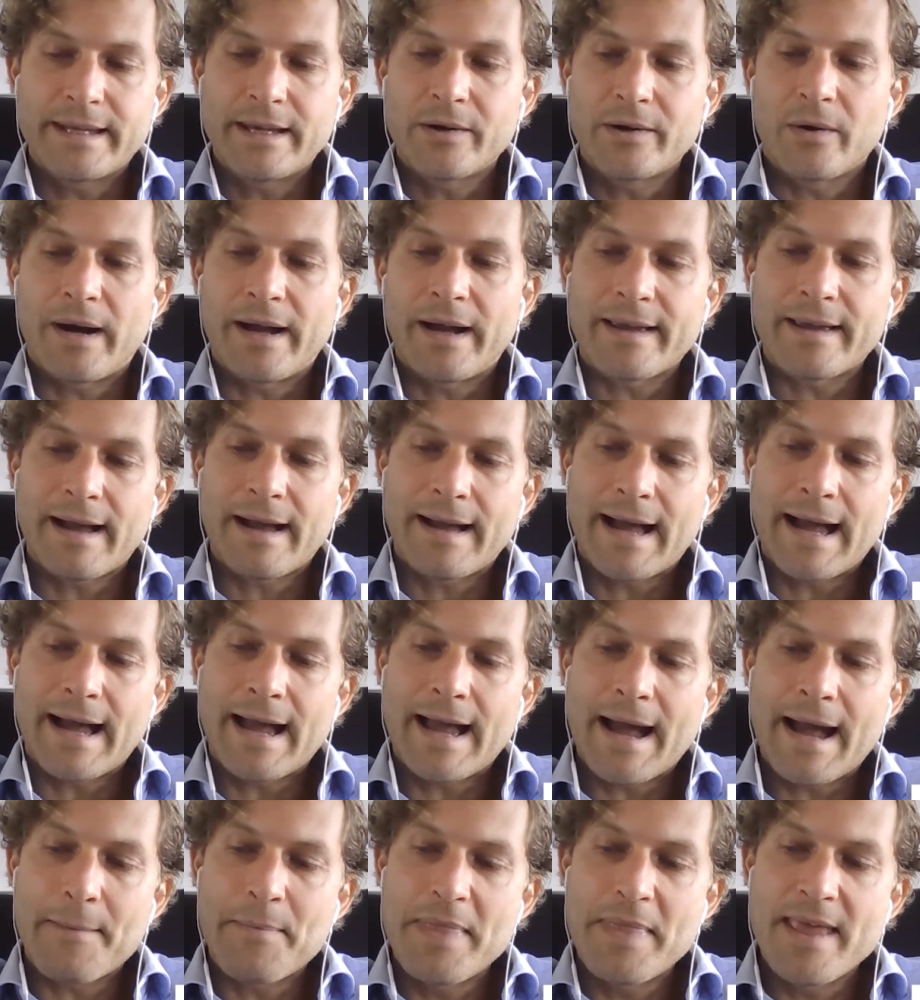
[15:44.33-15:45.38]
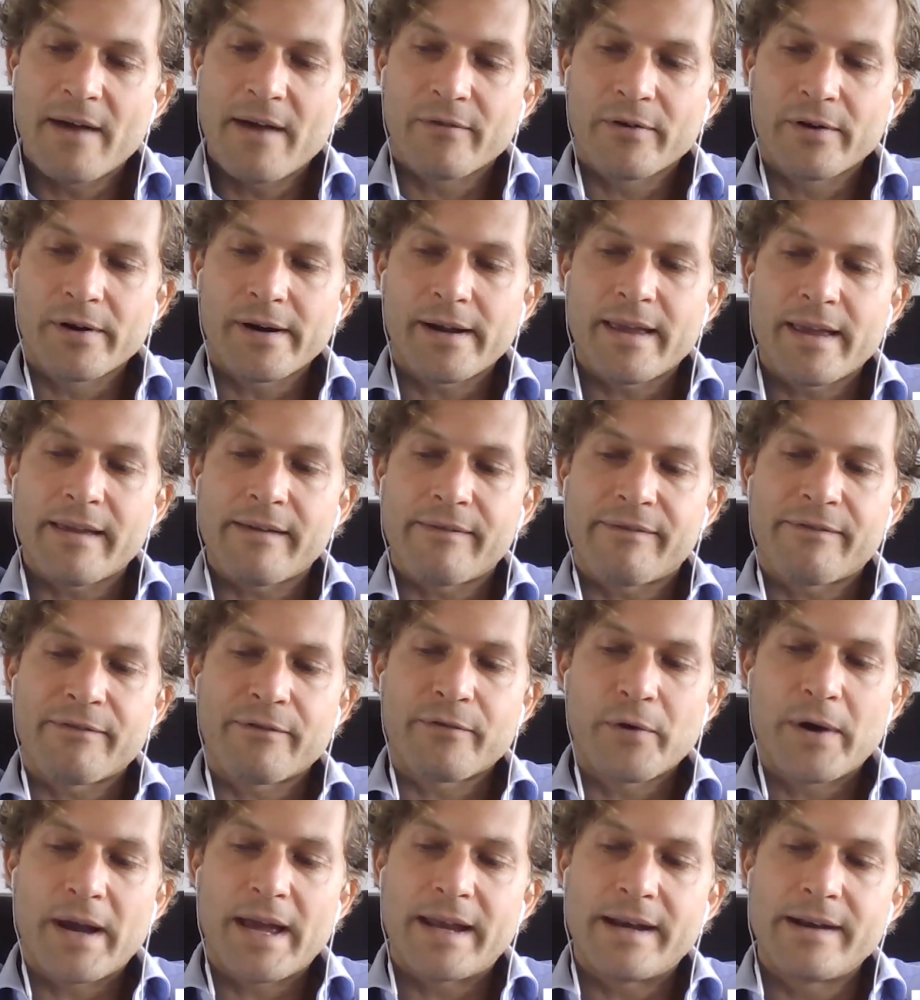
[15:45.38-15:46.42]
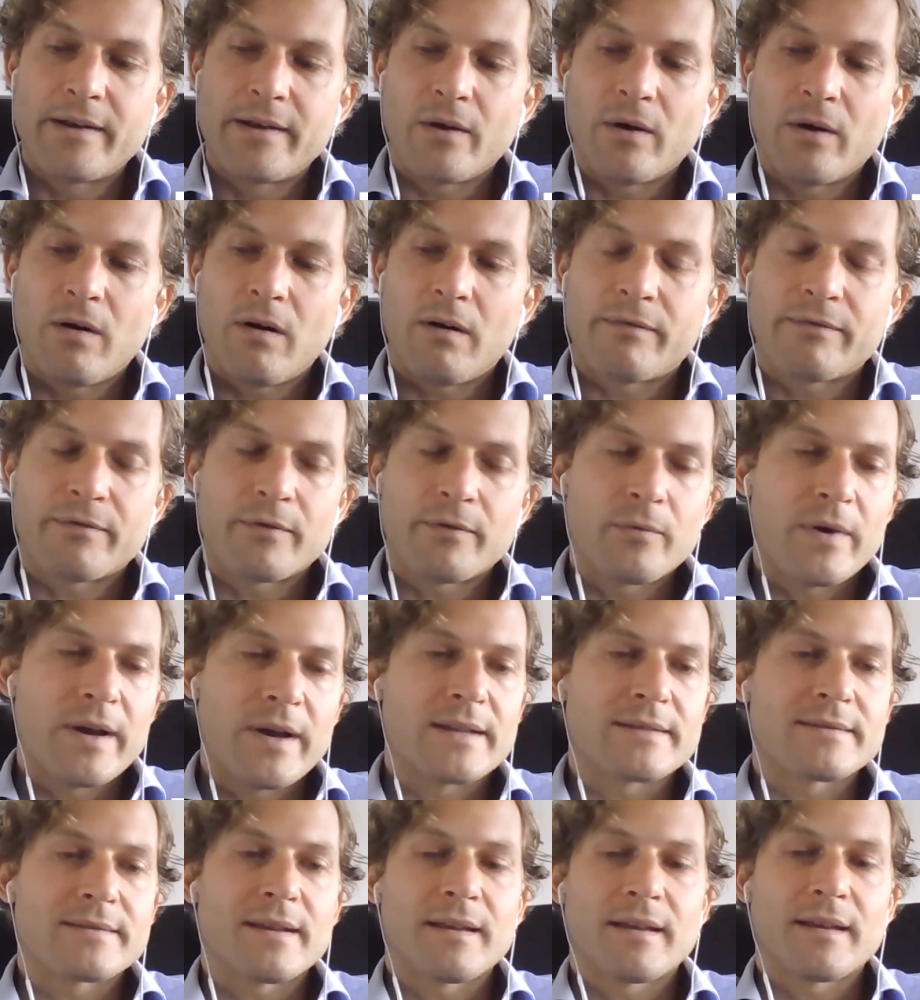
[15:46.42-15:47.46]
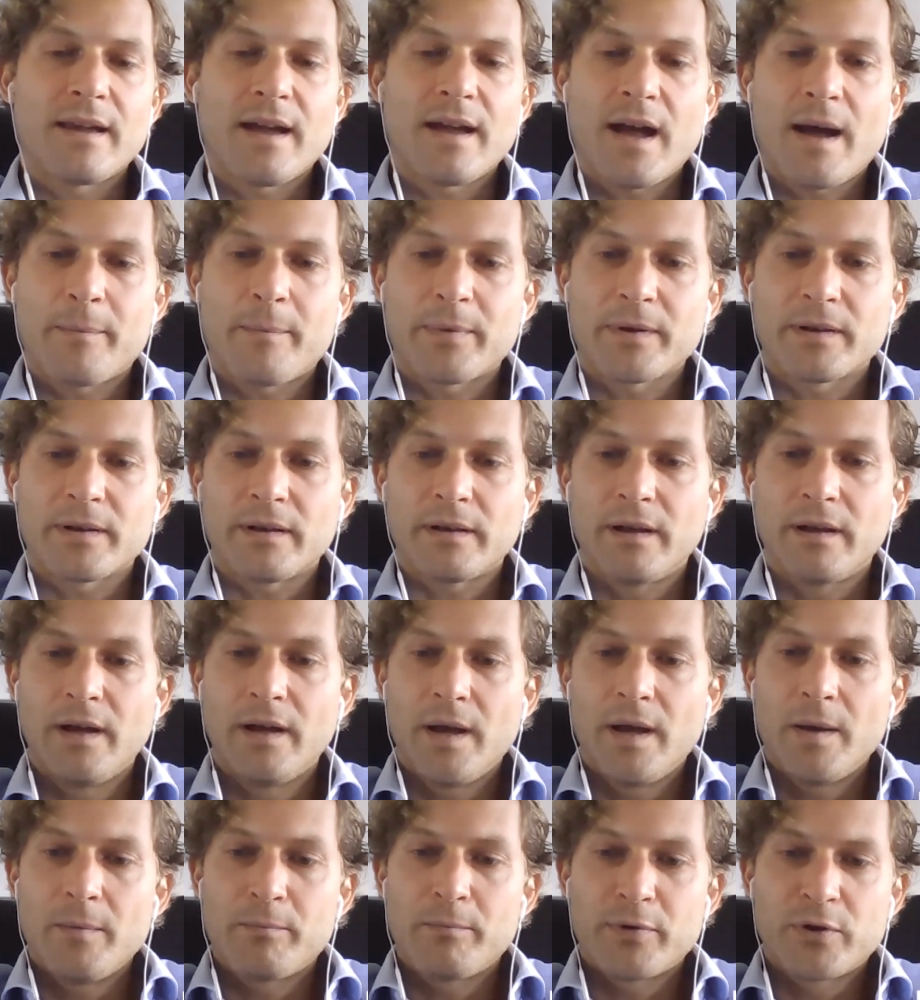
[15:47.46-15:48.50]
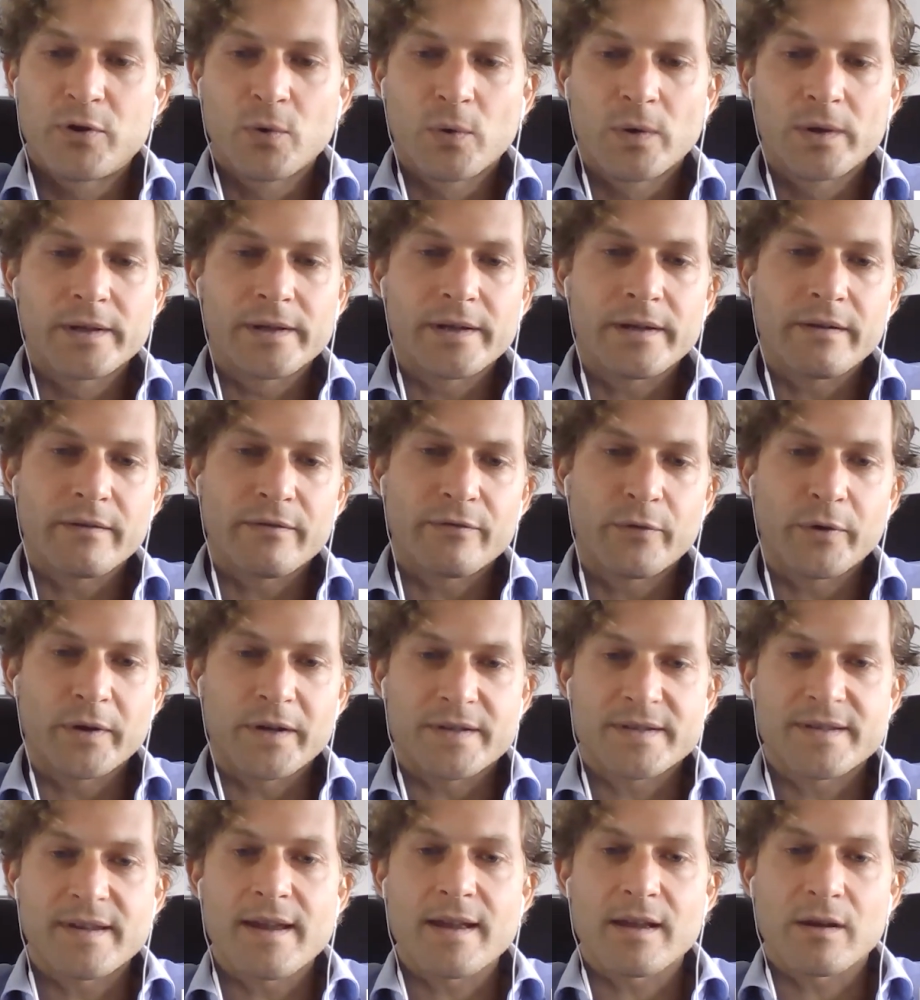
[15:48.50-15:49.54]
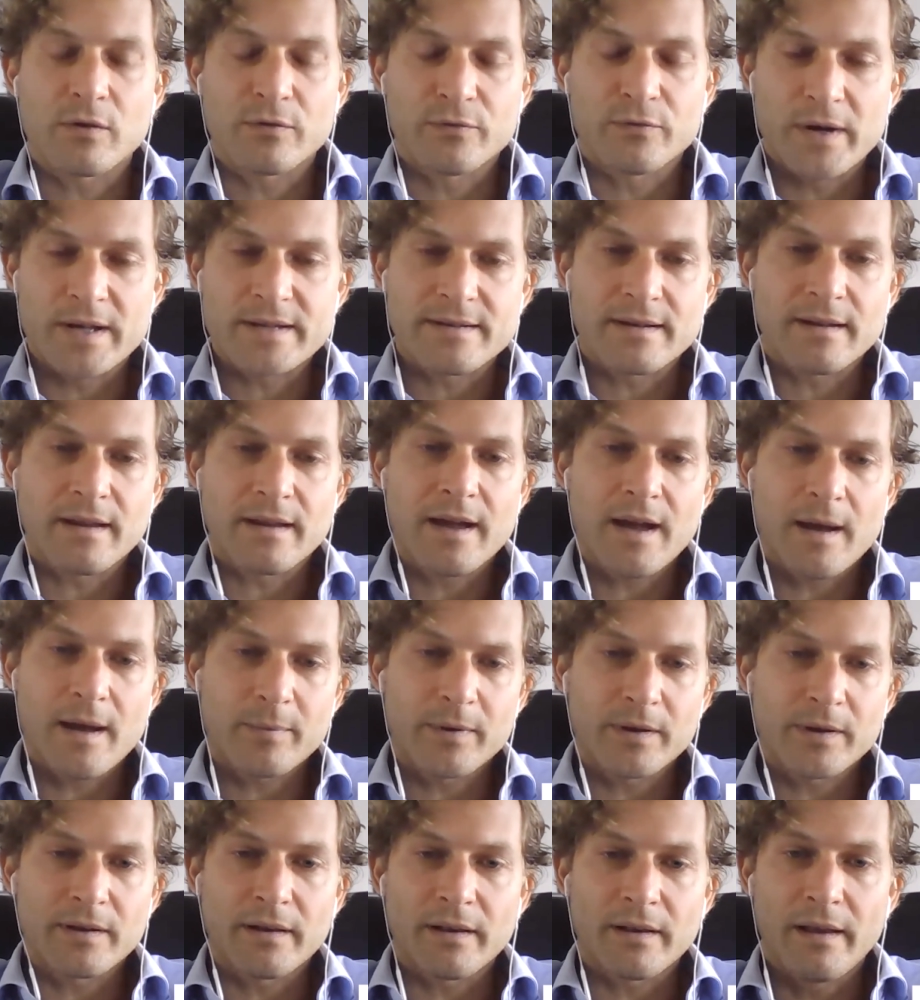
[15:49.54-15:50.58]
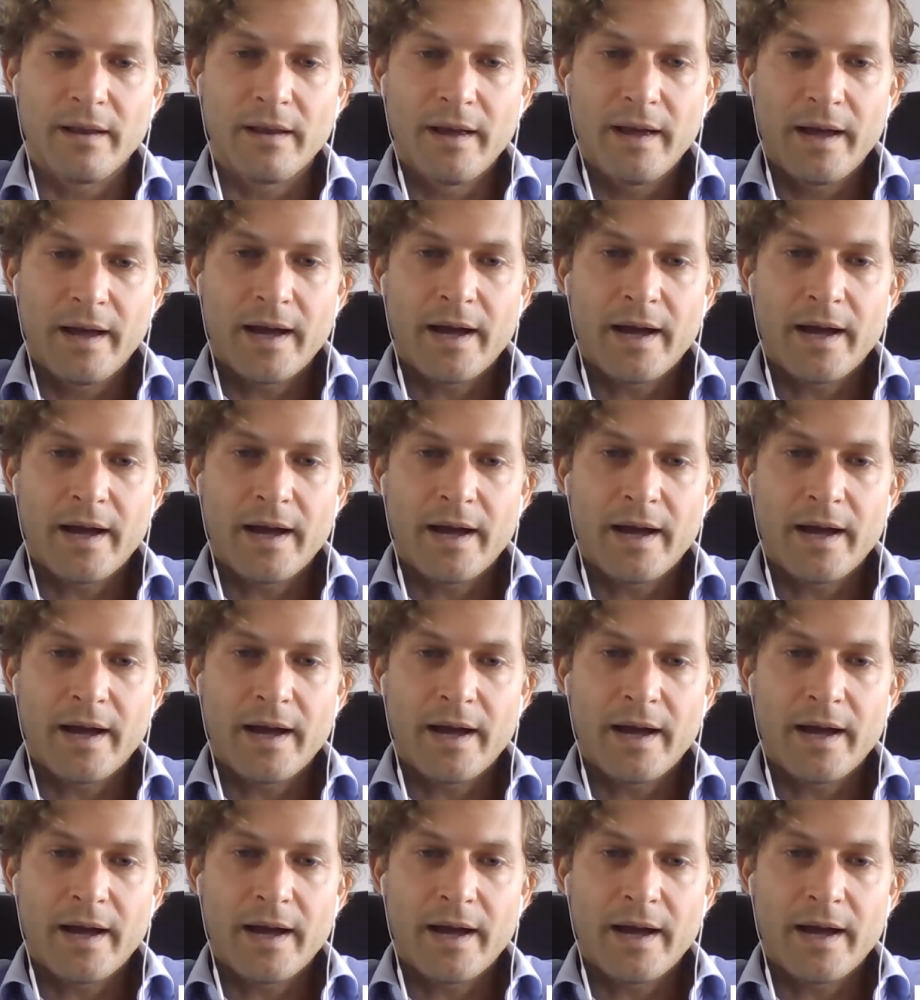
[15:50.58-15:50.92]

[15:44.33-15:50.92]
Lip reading: I'm never a friend of raising capital purely for the sake of raising capital.